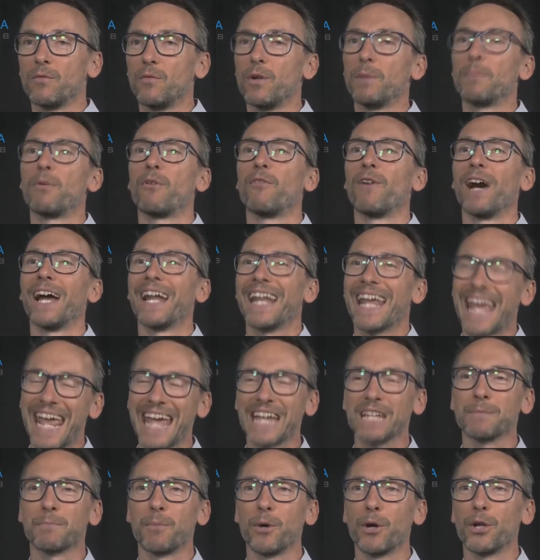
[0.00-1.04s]
We provide
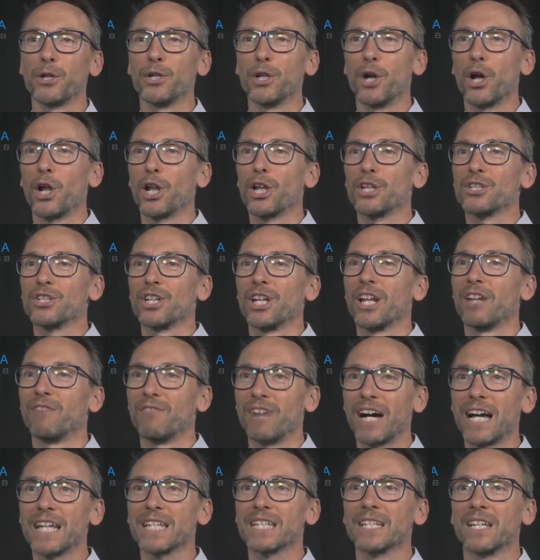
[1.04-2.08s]
expert knowledge and
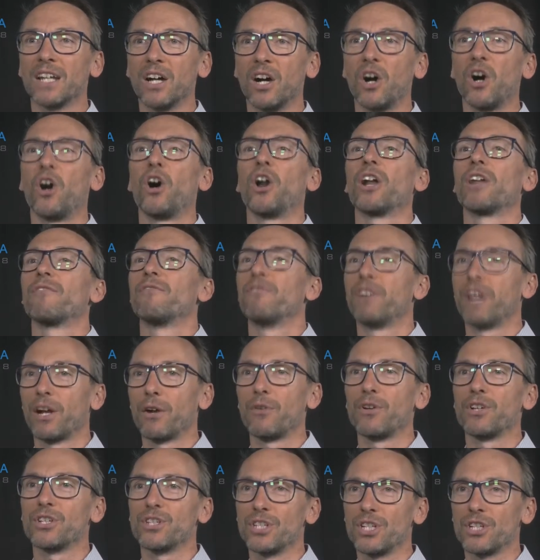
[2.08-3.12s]
advice on
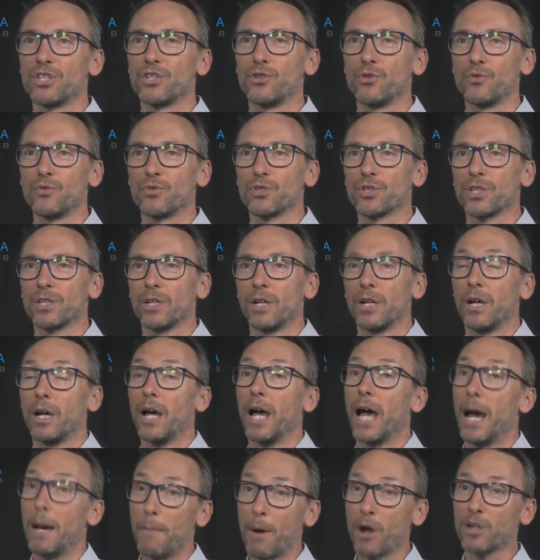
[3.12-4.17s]
various issues,
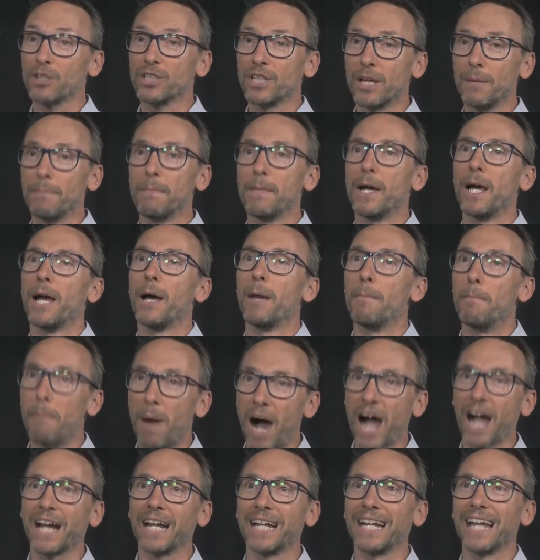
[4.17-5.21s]
amongst them
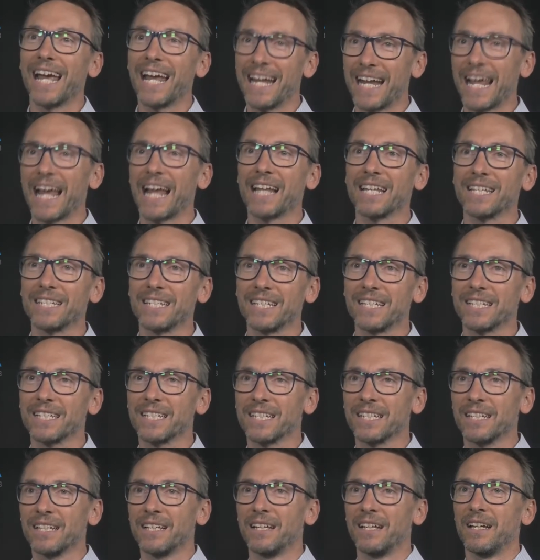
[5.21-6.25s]
market analysis.